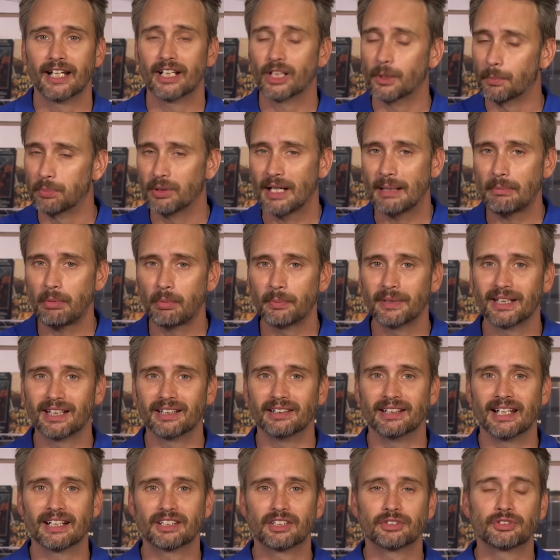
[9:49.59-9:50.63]
and are probably
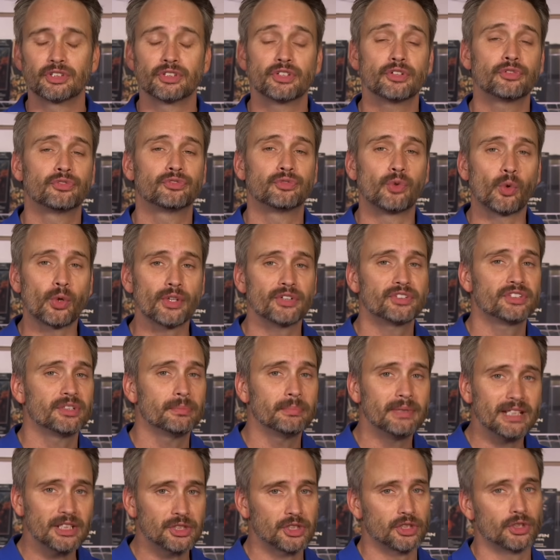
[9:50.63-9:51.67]
connected to the fourth
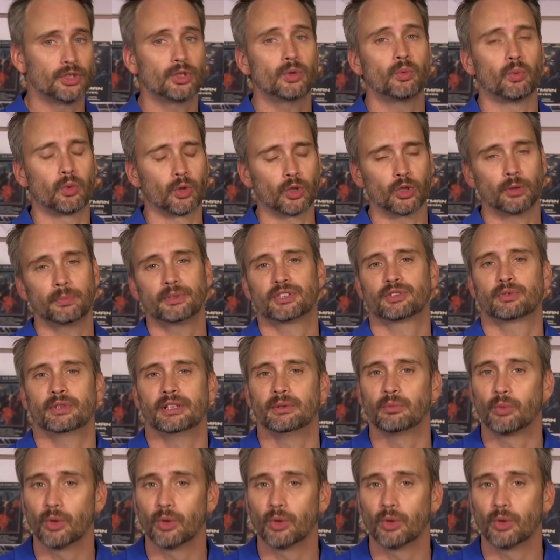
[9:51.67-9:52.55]
dimensional world between